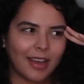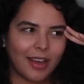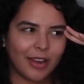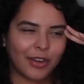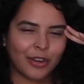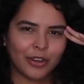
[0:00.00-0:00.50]

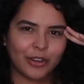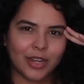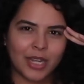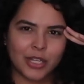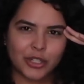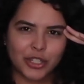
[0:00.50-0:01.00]
on her
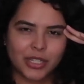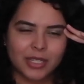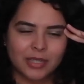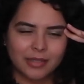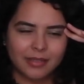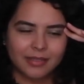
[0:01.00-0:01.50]

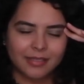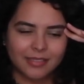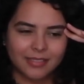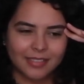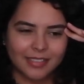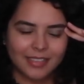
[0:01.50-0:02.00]
hinges
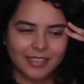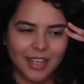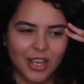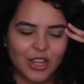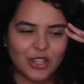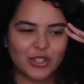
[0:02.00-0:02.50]

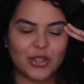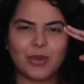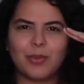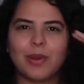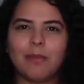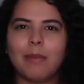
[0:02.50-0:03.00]
so they
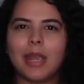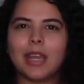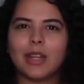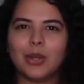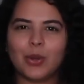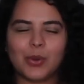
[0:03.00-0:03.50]
wouldn't
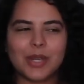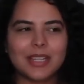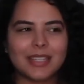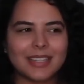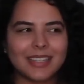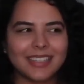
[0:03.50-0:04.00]
make noise